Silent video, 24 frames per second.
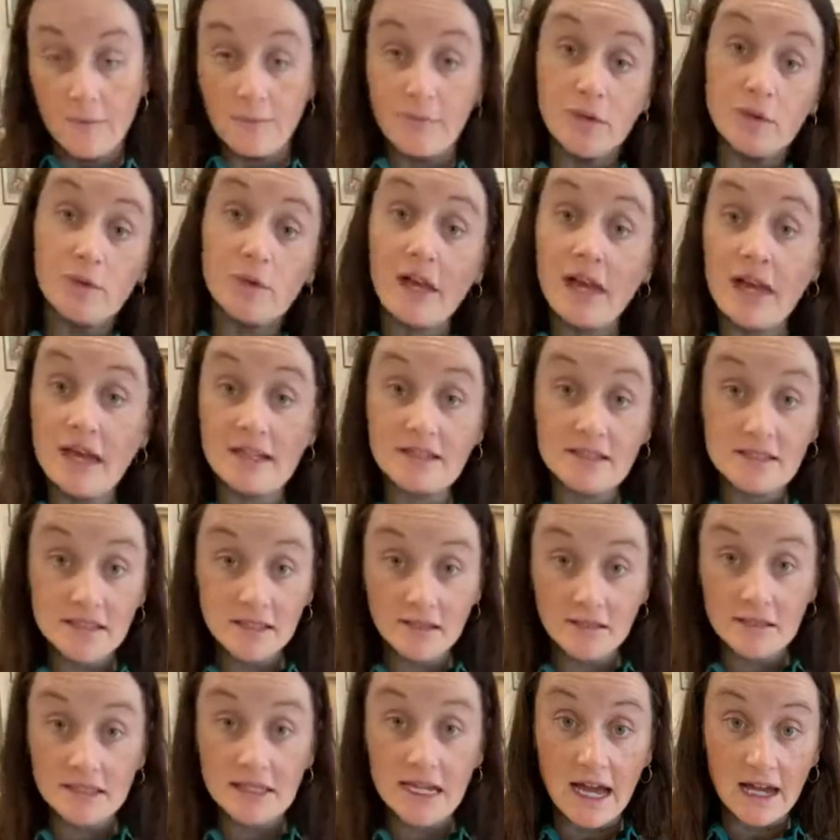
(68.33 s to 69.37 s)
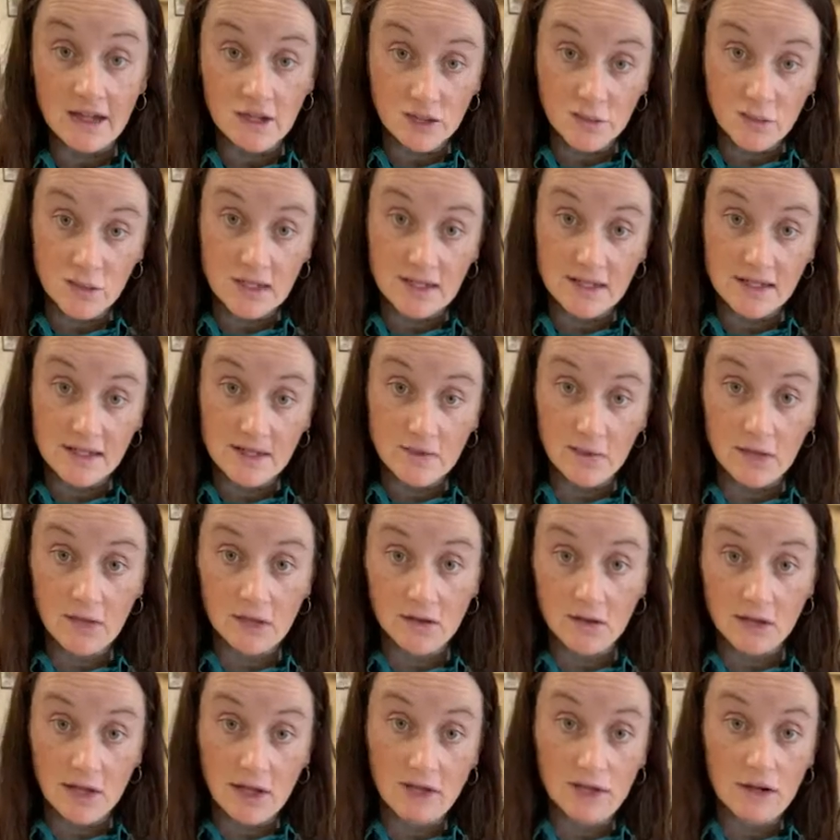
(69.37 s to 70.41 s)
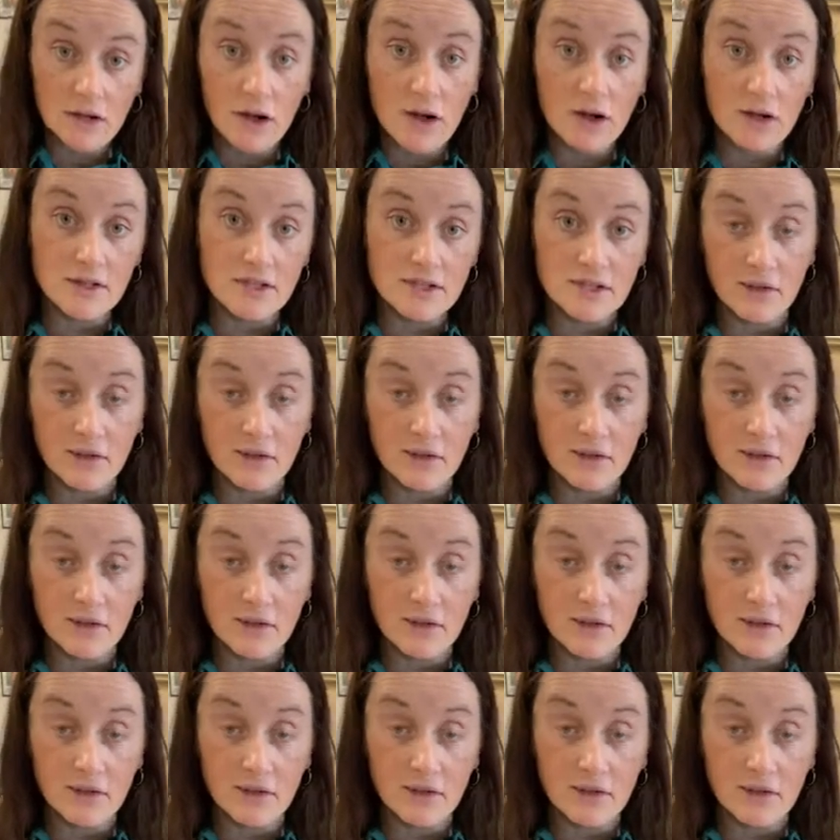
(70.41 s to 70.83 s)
You can still attach pieces when they're leather hard.